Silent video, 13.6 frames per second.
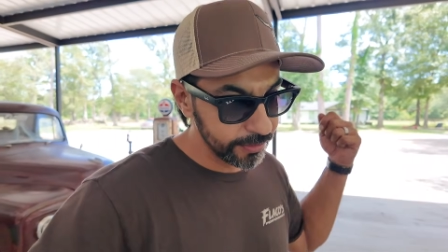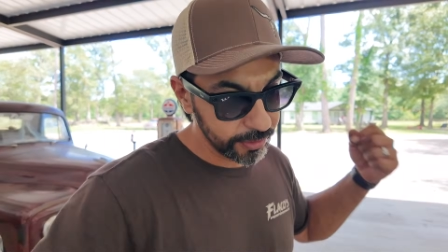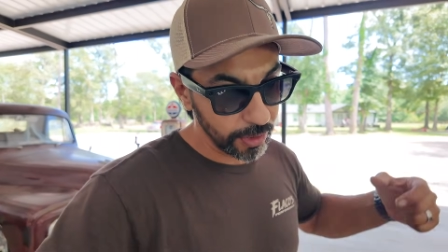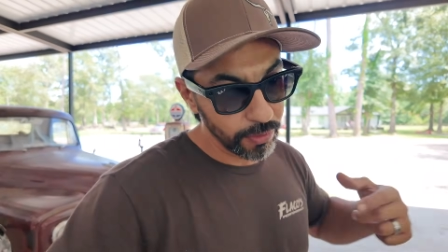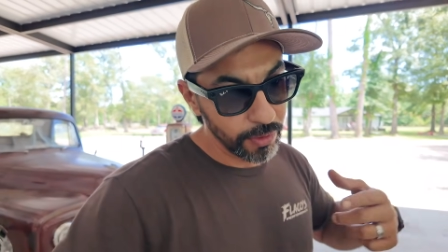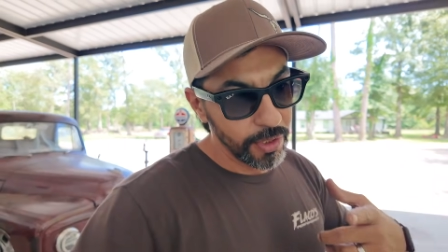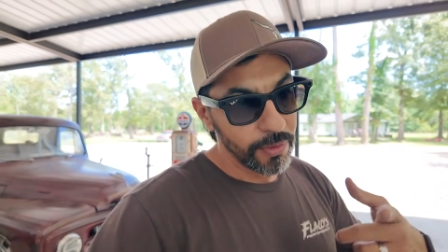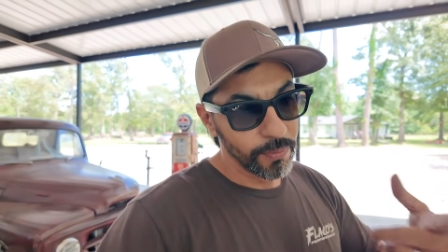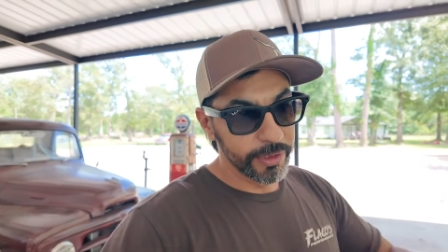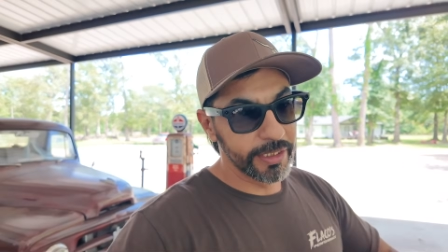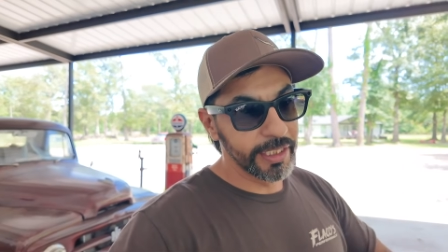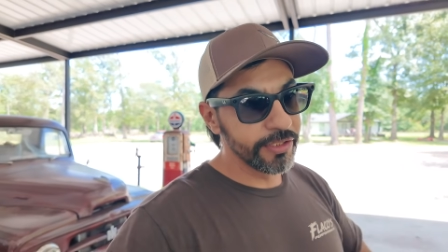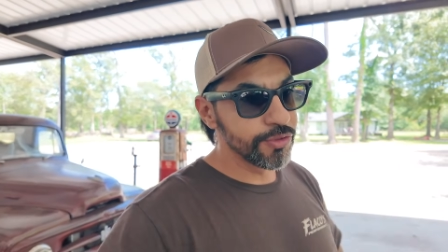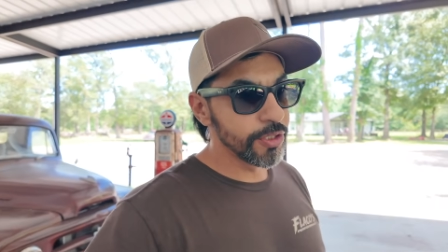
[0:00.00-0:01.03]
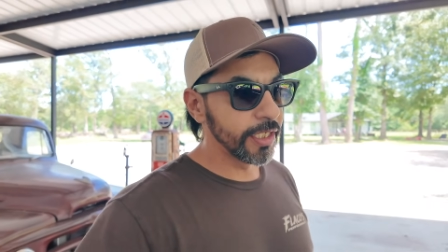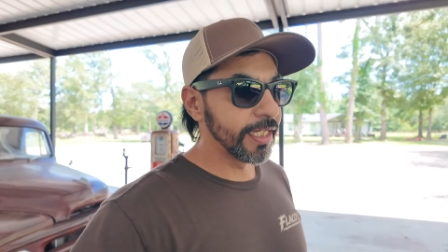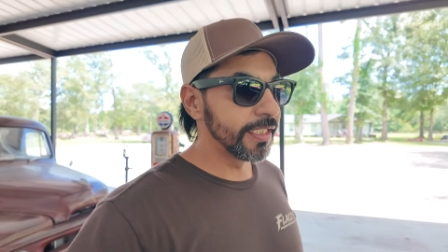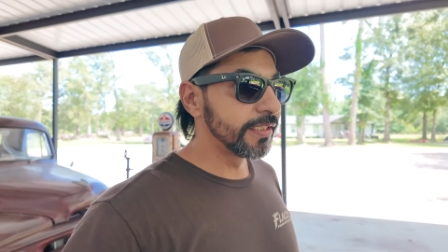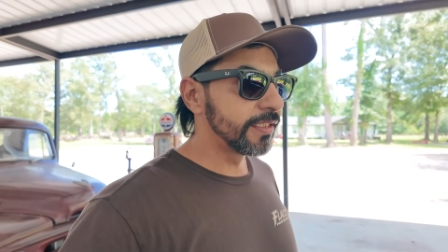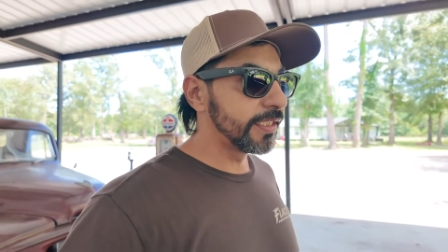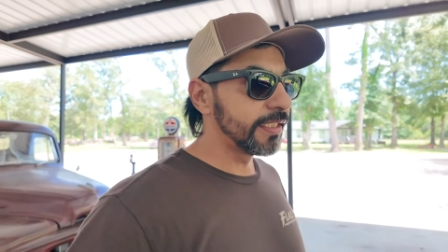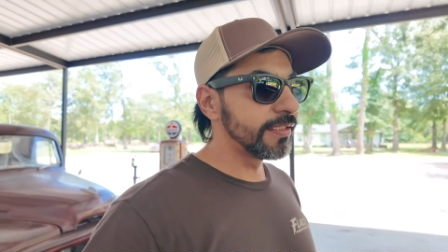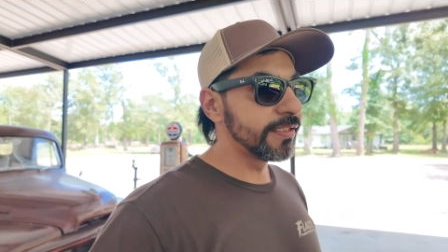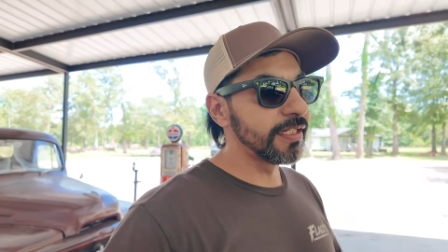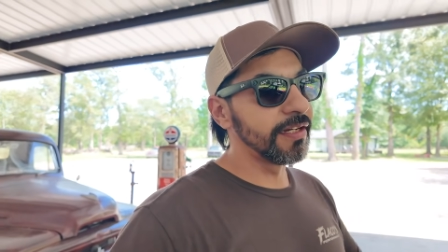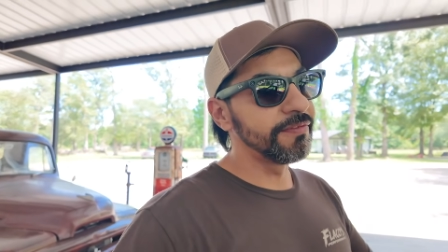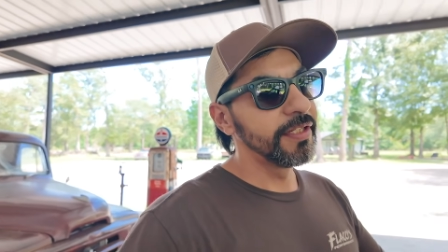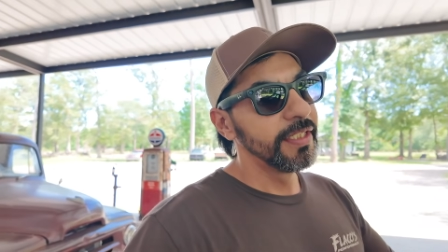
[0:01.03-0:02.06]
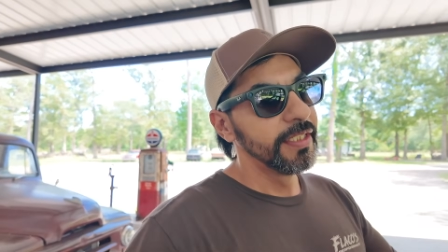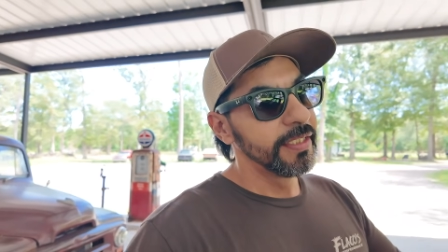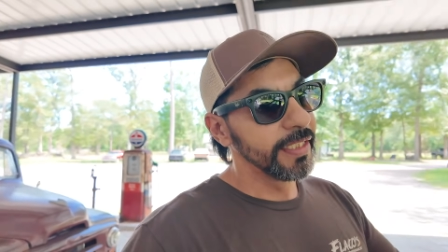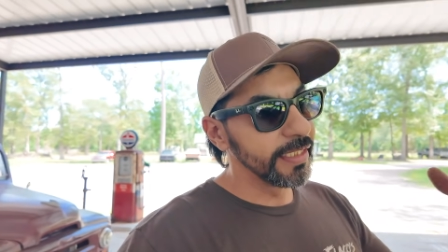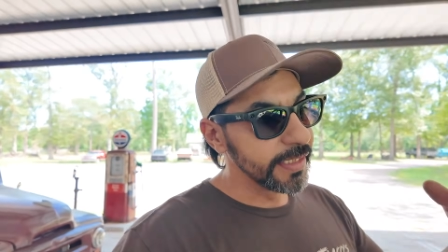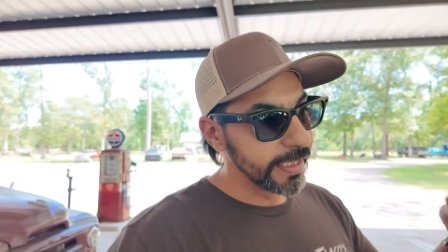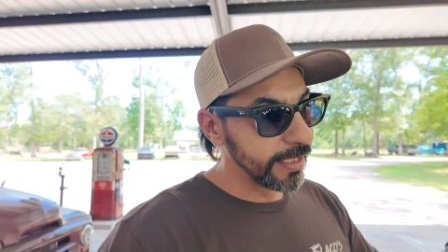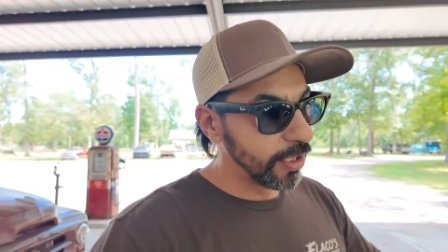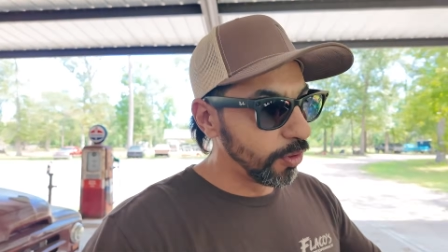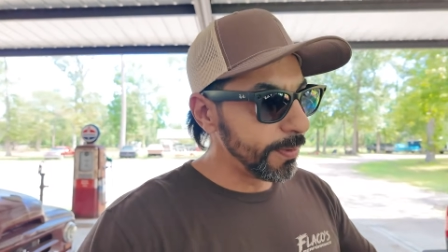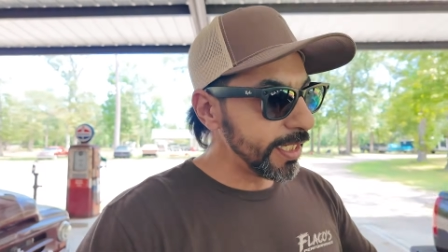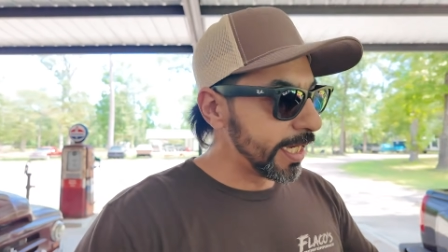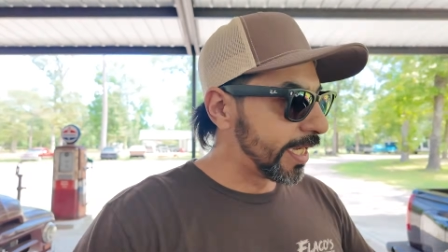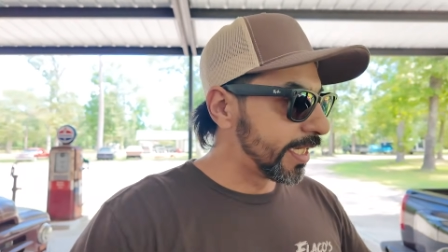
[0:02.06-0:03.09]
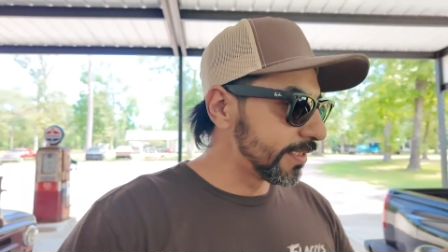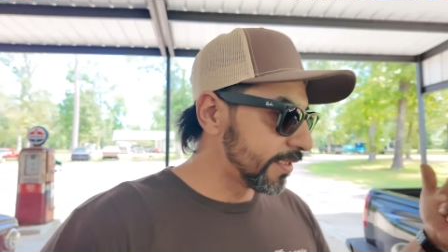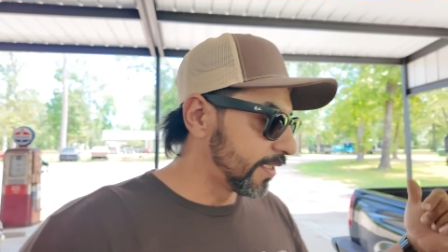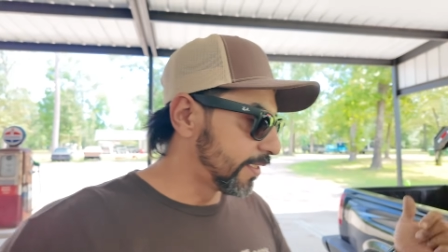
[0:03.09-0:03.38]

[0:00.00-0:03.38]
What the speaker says: So, what this truck consists of, it's an OBS